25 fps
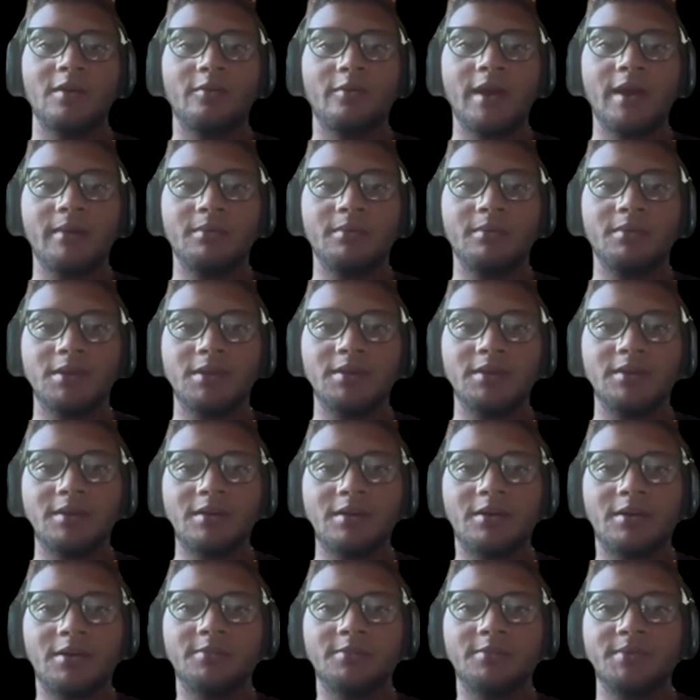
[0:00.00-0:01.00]
Rabin and
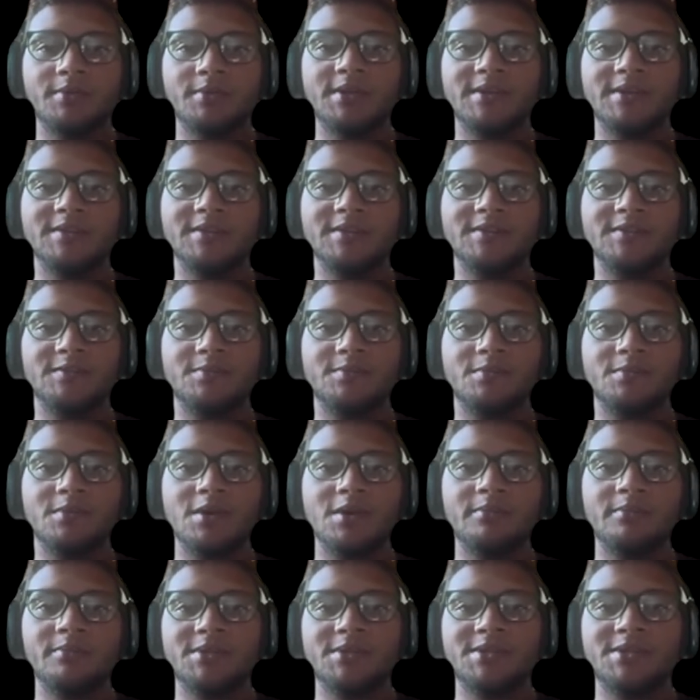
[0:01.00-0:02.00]
Karp is
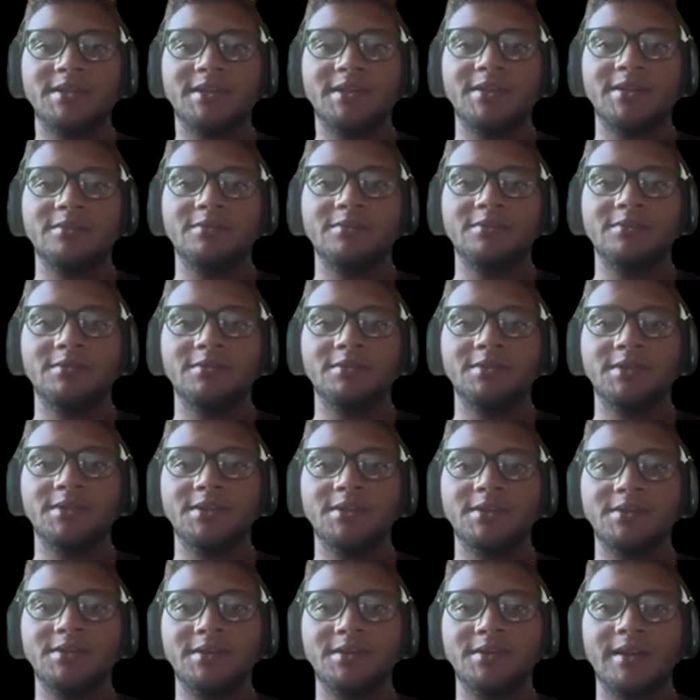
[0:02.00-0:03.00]

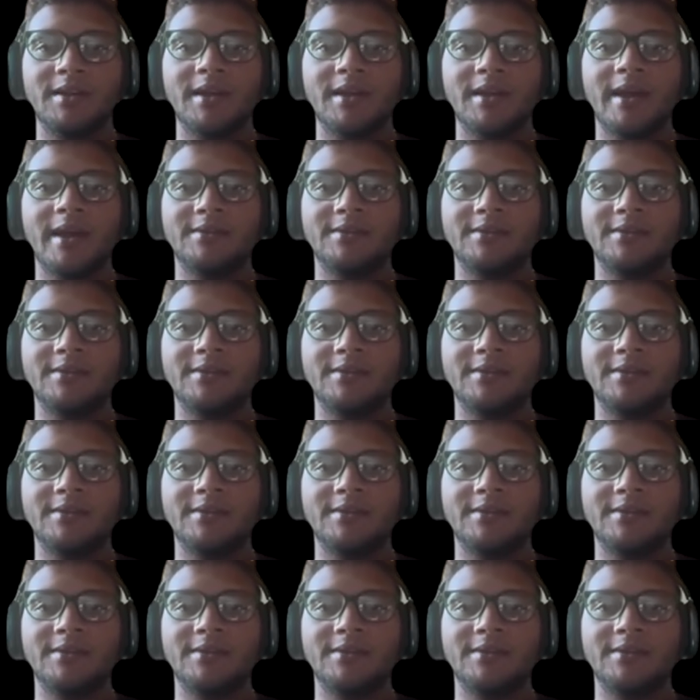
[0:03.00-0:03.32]
particularly good